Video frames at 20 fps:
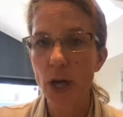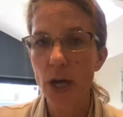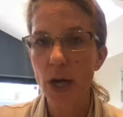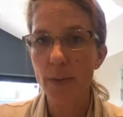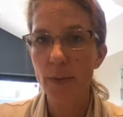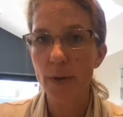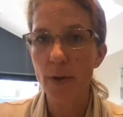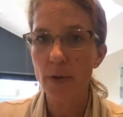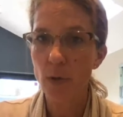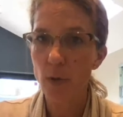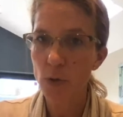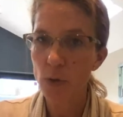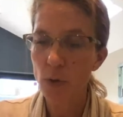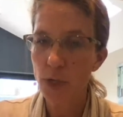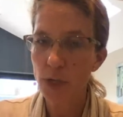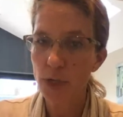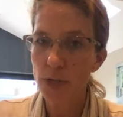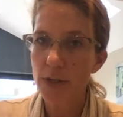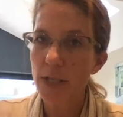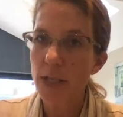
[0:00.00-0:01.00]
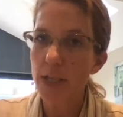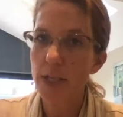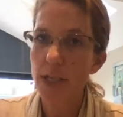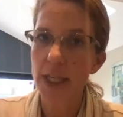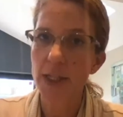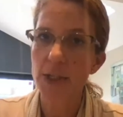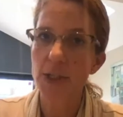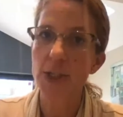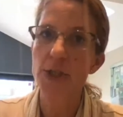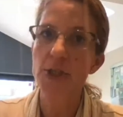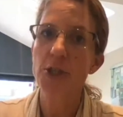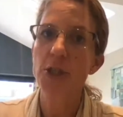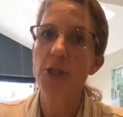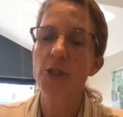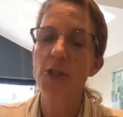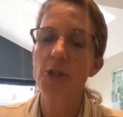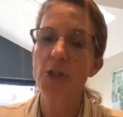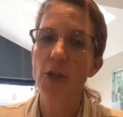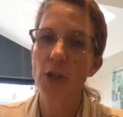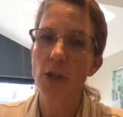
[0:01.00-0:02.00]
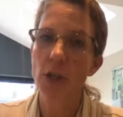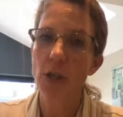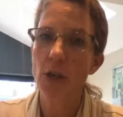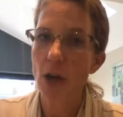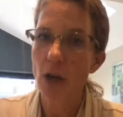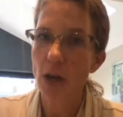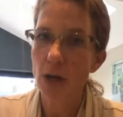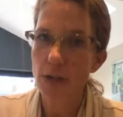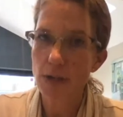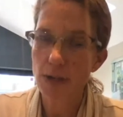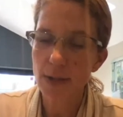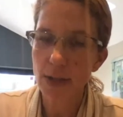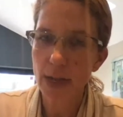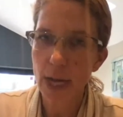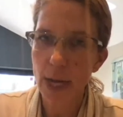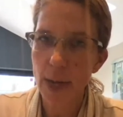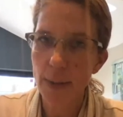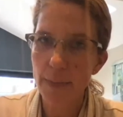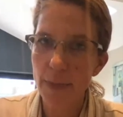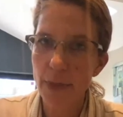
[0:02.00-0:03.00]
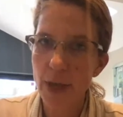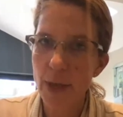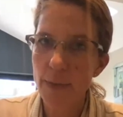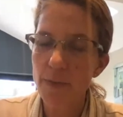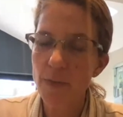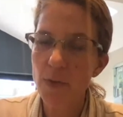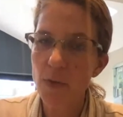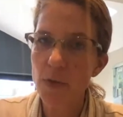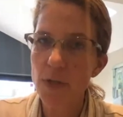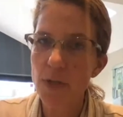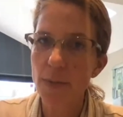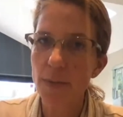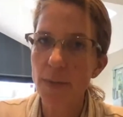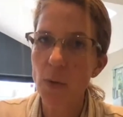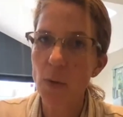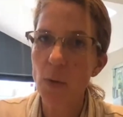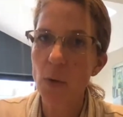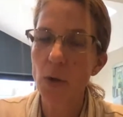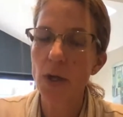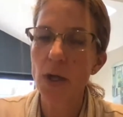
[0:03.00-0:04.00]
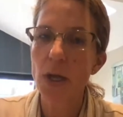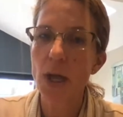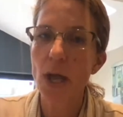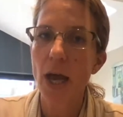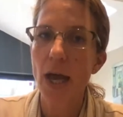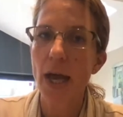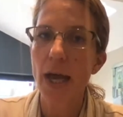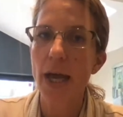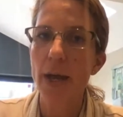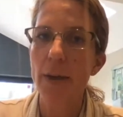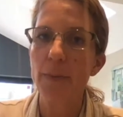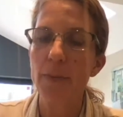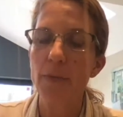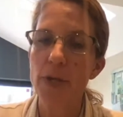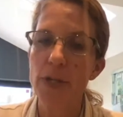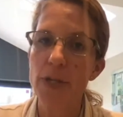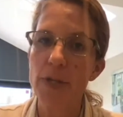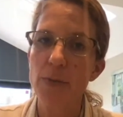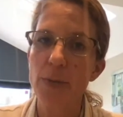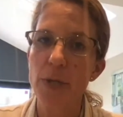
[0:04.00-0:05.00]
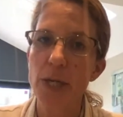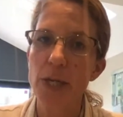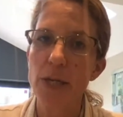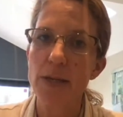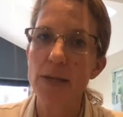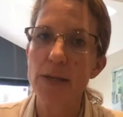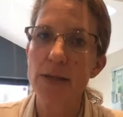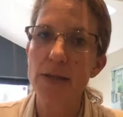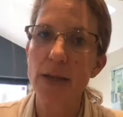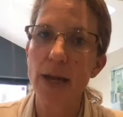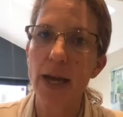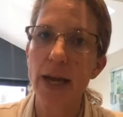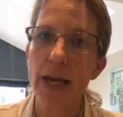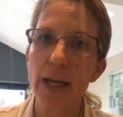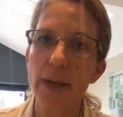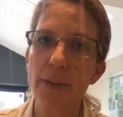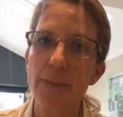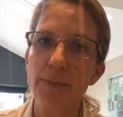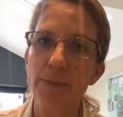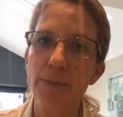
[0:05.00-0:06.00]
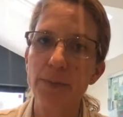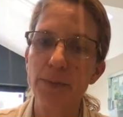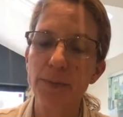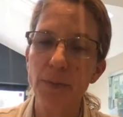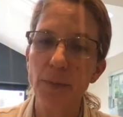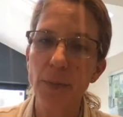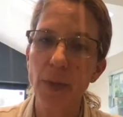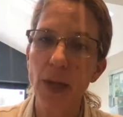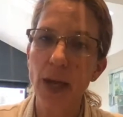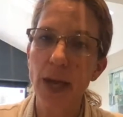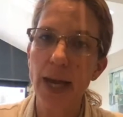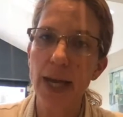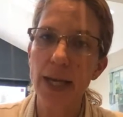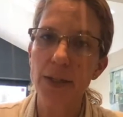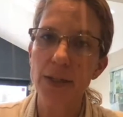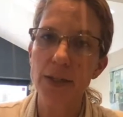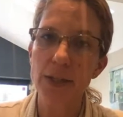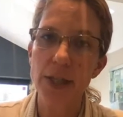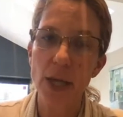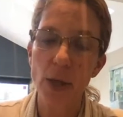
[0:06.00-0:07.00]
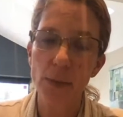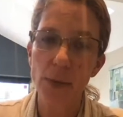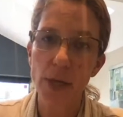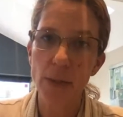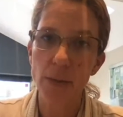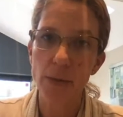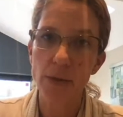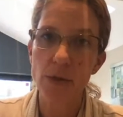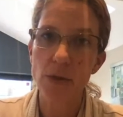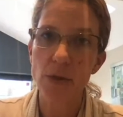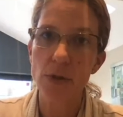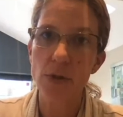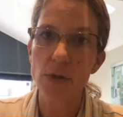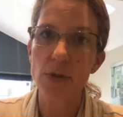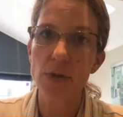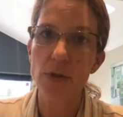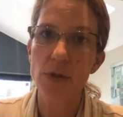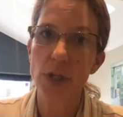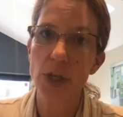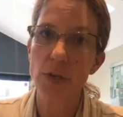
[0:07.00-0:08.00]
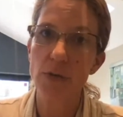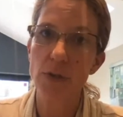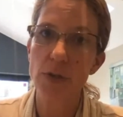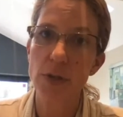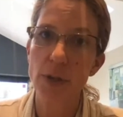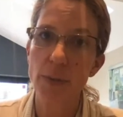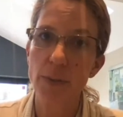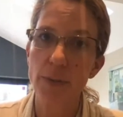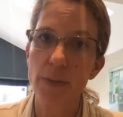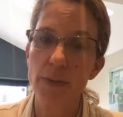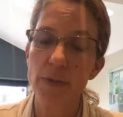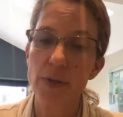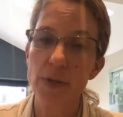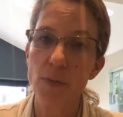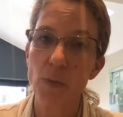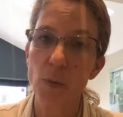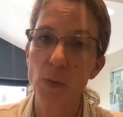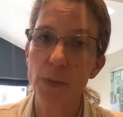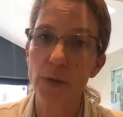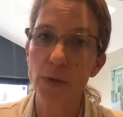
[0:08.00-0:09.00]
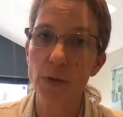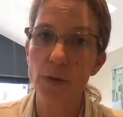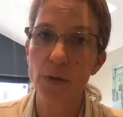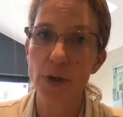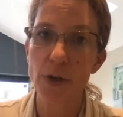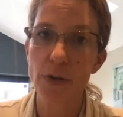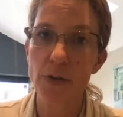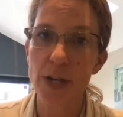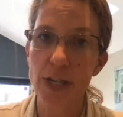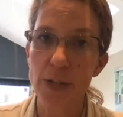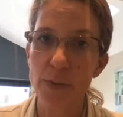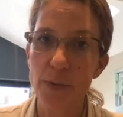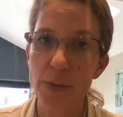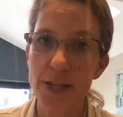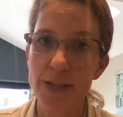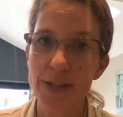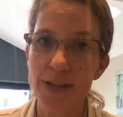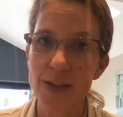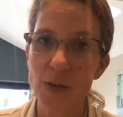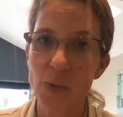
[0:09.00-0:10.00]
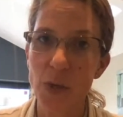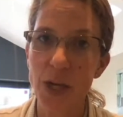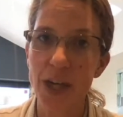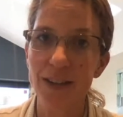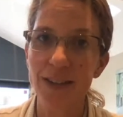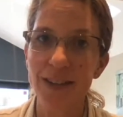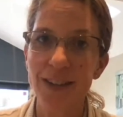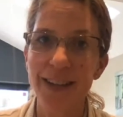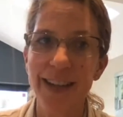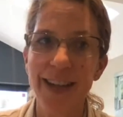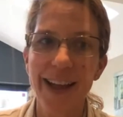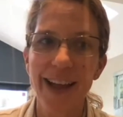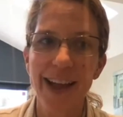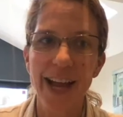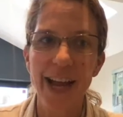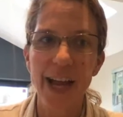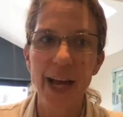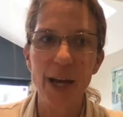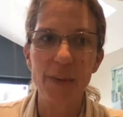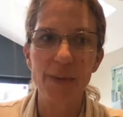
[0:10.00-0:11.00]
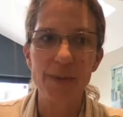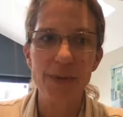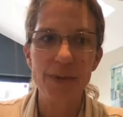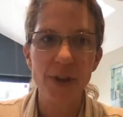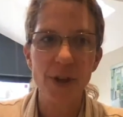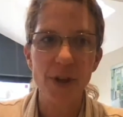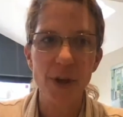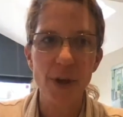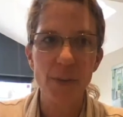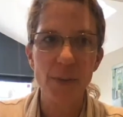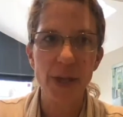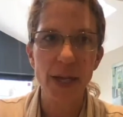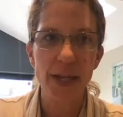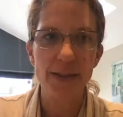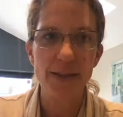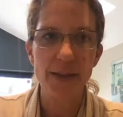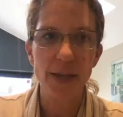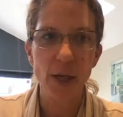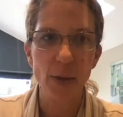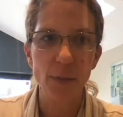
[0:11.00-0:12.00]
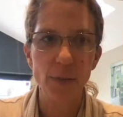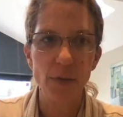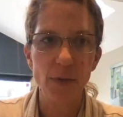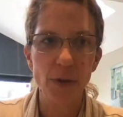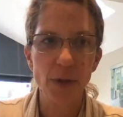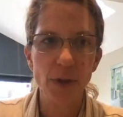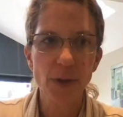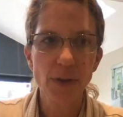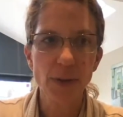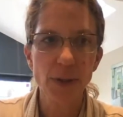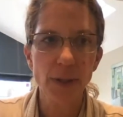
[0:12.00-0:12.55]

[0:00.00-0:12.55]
of course, when you see a dietitian, you can ask them for some more recipes, and they'll be able to give you some more milk-free recipes as well. So I hope that's helpful.